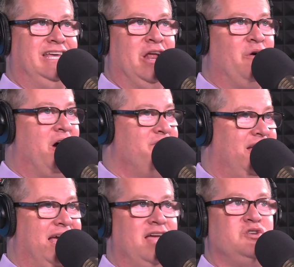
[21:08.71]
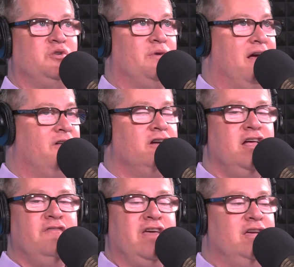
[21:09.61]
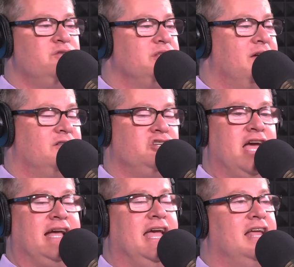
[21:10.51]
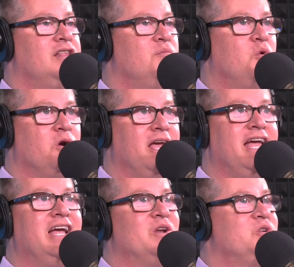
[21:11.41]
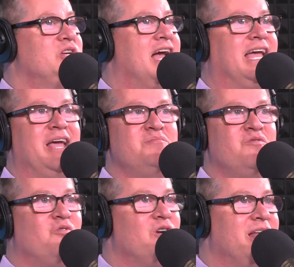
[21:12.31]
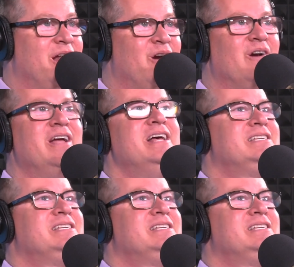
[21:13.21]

you know, on vacation or whatever, they usually have a check in in the morning and a check in before dinner,